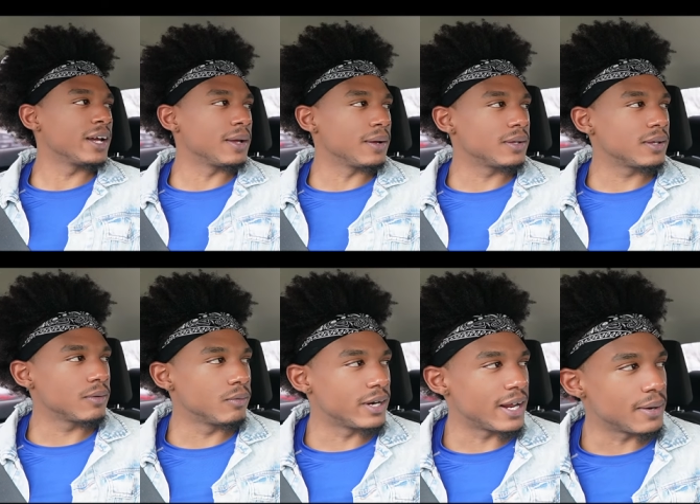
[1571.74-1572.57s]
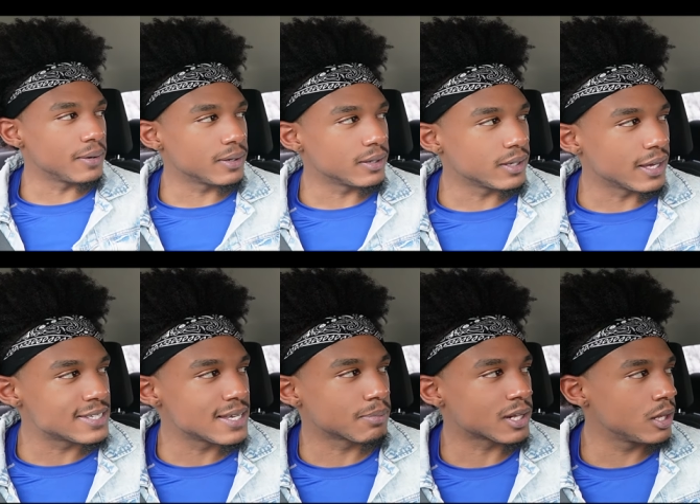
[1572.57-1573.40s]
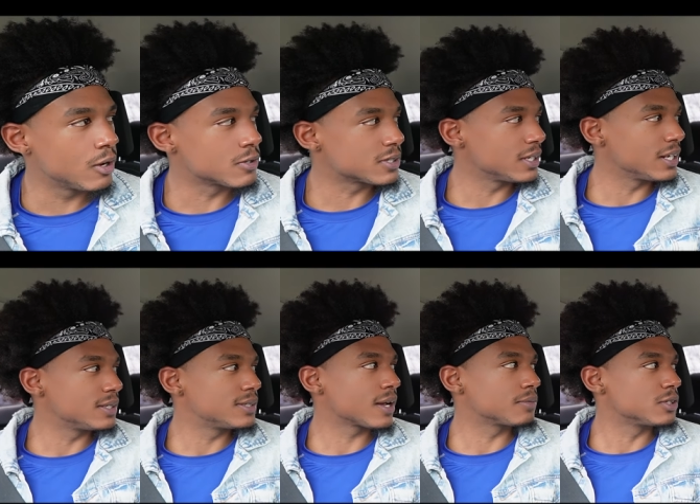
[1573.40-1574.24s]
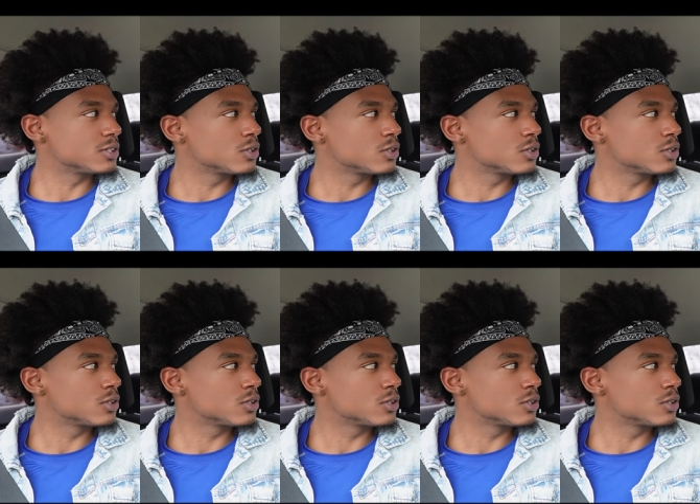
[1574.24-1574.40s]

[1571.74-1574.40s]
they where they accept the clothes and then take them to the